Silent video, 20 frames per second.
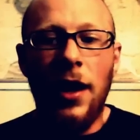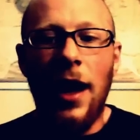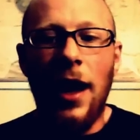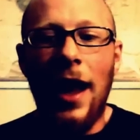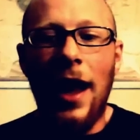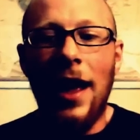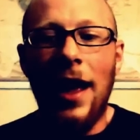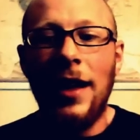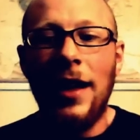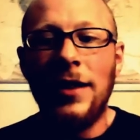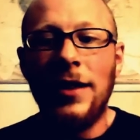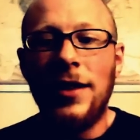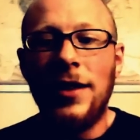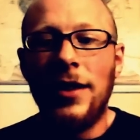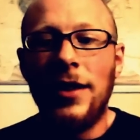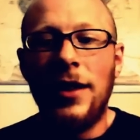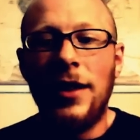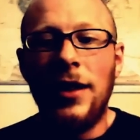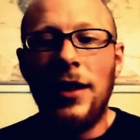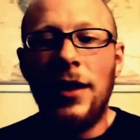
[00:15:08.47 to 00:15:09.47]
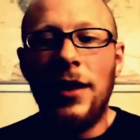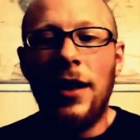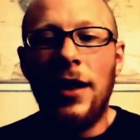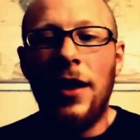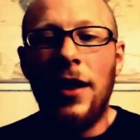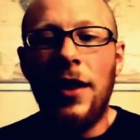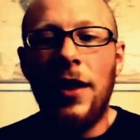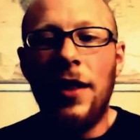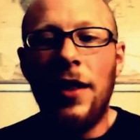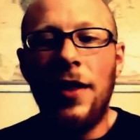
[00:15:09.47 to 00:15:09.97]
And
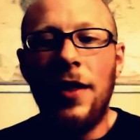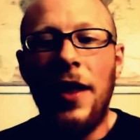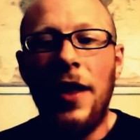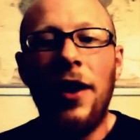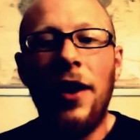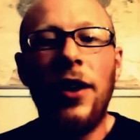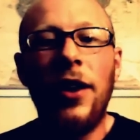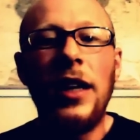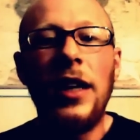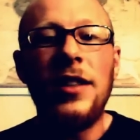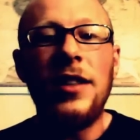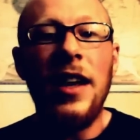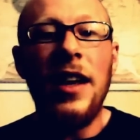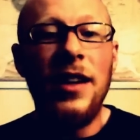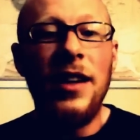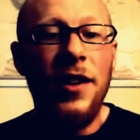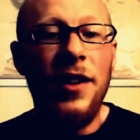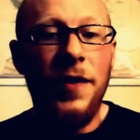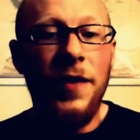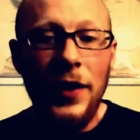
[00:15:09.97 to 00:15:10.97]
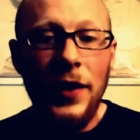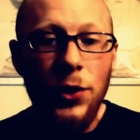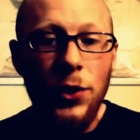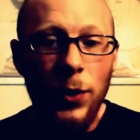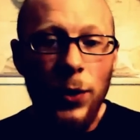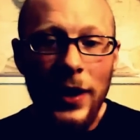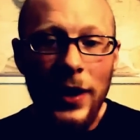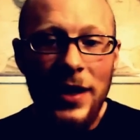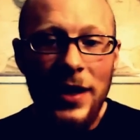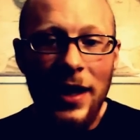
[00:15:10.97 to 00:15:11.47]
there is
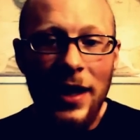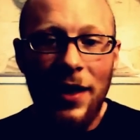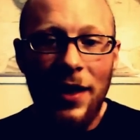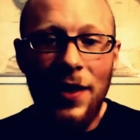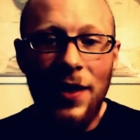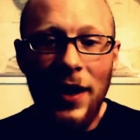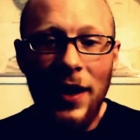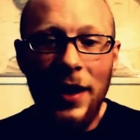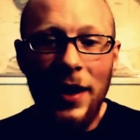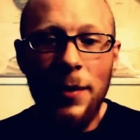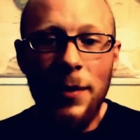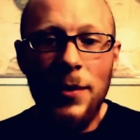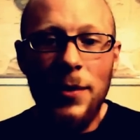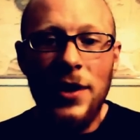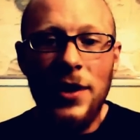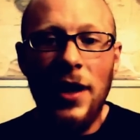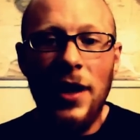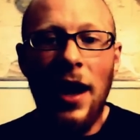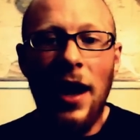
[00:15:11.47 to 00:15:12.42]
individualistic themes